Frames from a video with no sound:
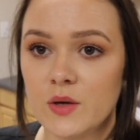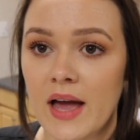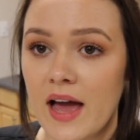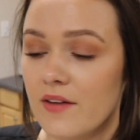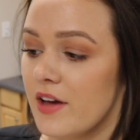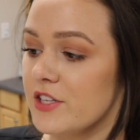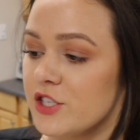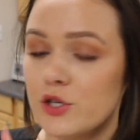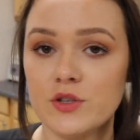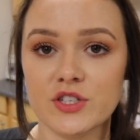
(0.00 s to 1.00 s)
So I have
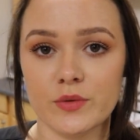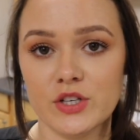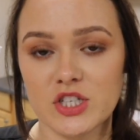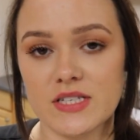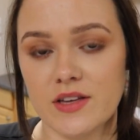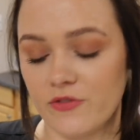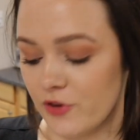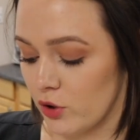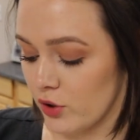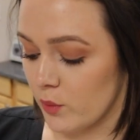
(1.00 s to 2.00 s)
two syringes
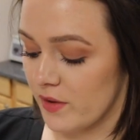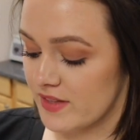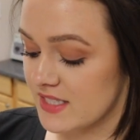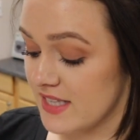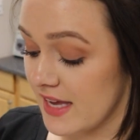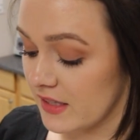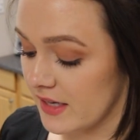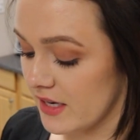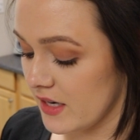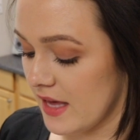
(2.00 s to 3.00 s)
filled with
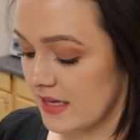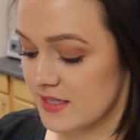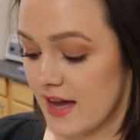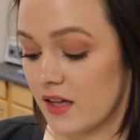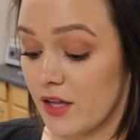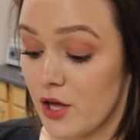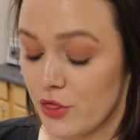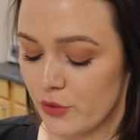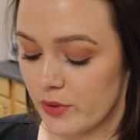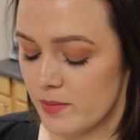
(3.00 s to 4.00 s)
saline, exactly
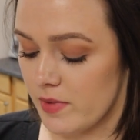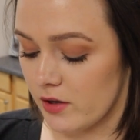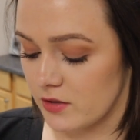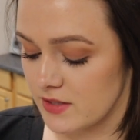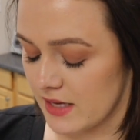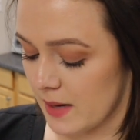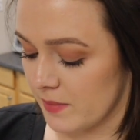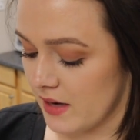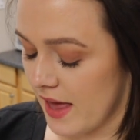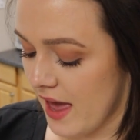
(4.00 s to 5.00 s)
3 mils, and
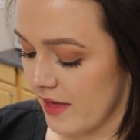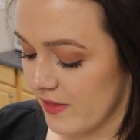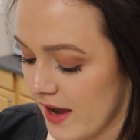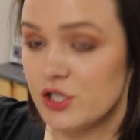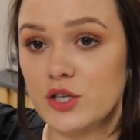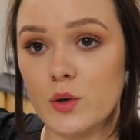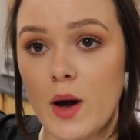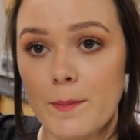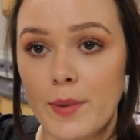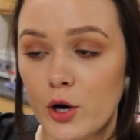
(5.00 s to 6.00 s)
I'm gonna add that to
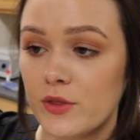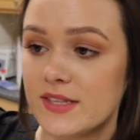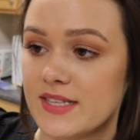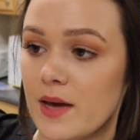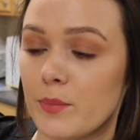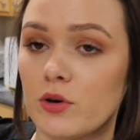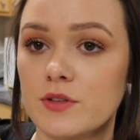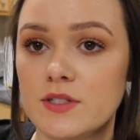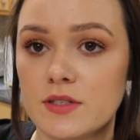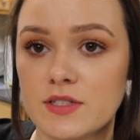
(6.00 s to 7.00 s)
both
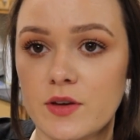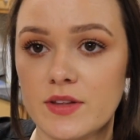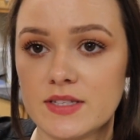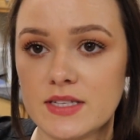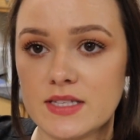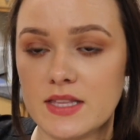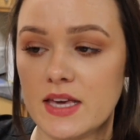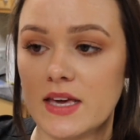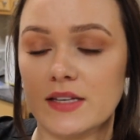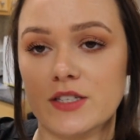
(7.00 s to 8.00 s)
samples. So this is
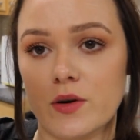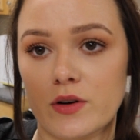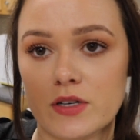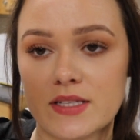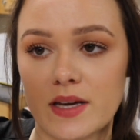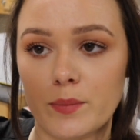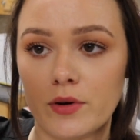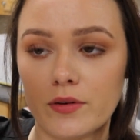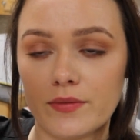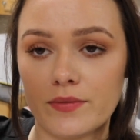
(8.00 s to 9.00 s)
the donor sample,